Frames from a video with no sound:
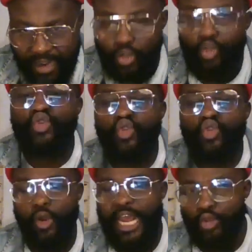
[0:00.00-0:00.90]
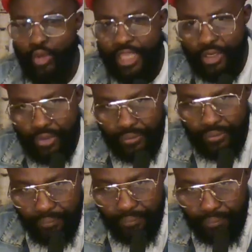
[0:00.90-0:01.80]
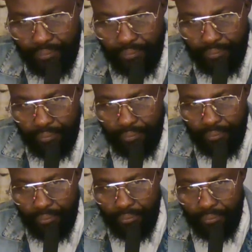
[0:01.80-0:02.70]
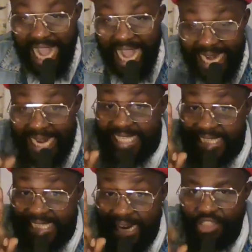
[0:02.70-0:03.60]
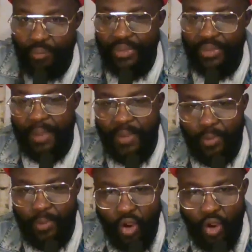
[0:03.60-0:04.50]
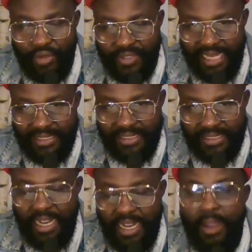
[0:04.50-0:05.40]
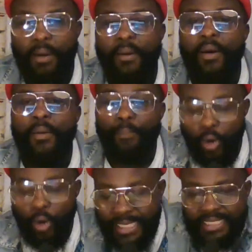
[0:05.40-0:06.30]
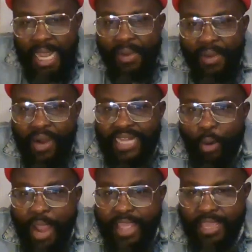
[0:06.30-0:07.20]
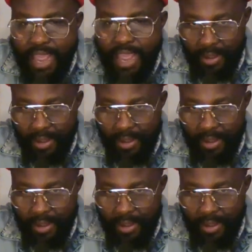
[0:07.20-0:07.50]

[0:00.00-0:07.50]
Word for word: to surround Onyendu. And that is exactly something that people don't understand. But this time around that we are here,